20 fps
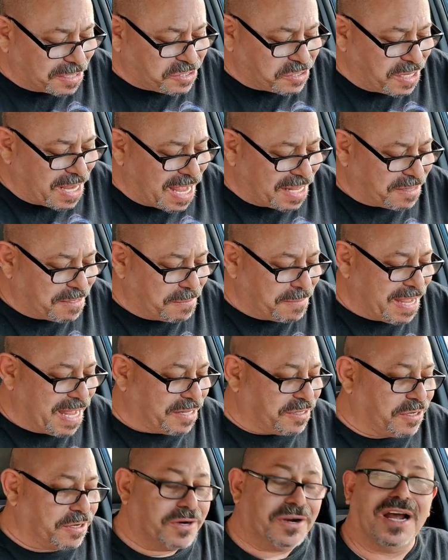also had them
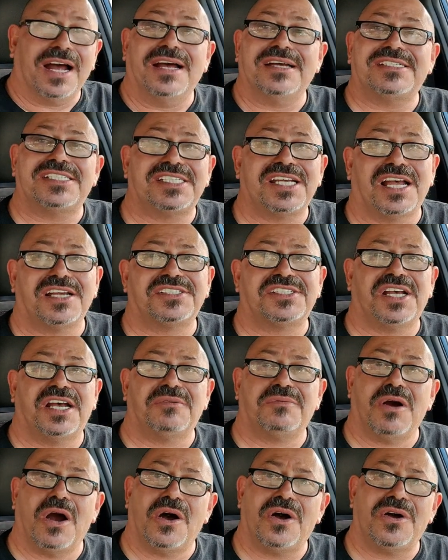add their uh,
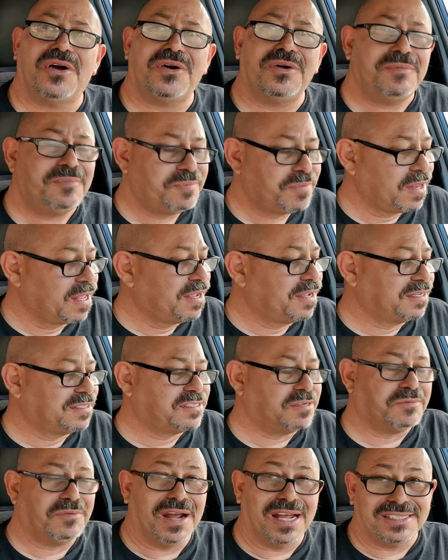salsa rojo.
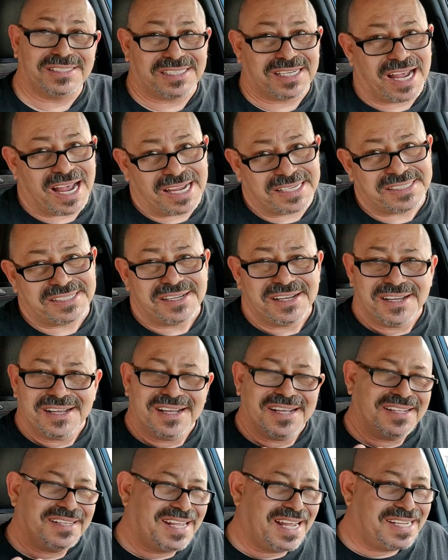It's a red sauce.
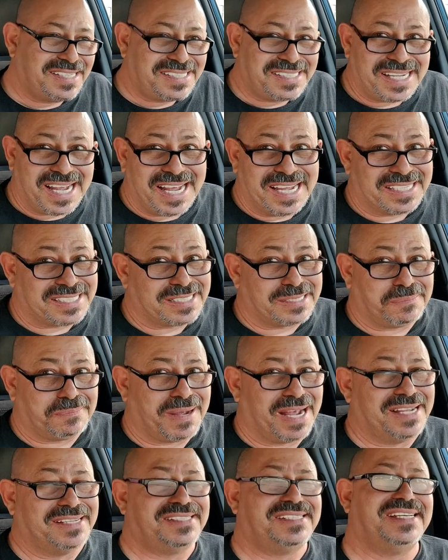They say it's
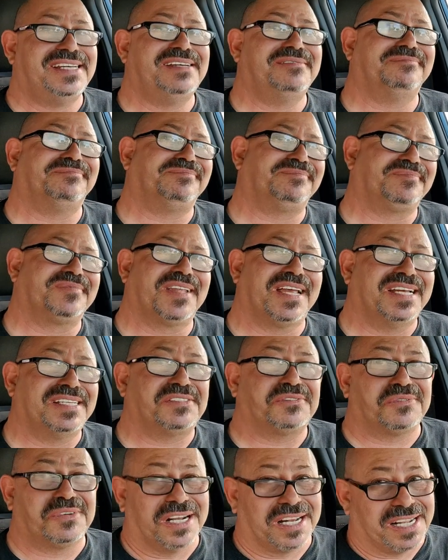spicy.
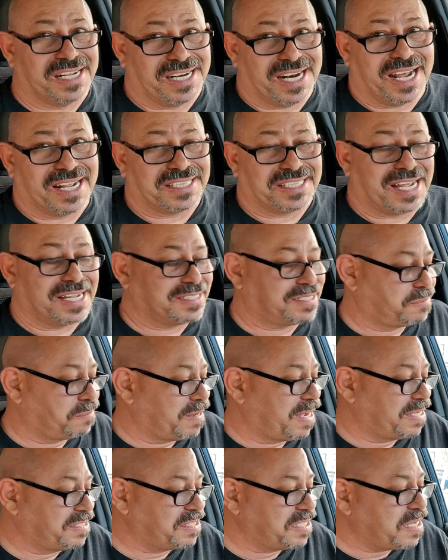It's really not that
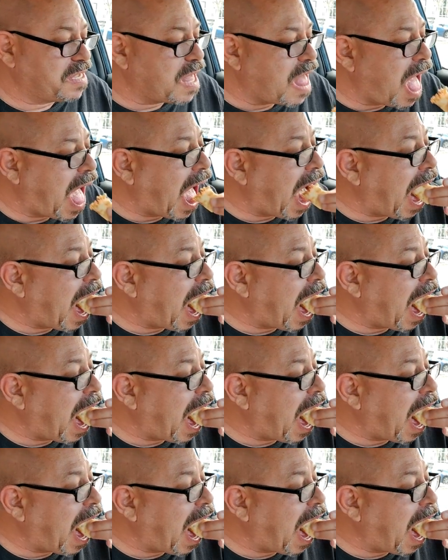spicy.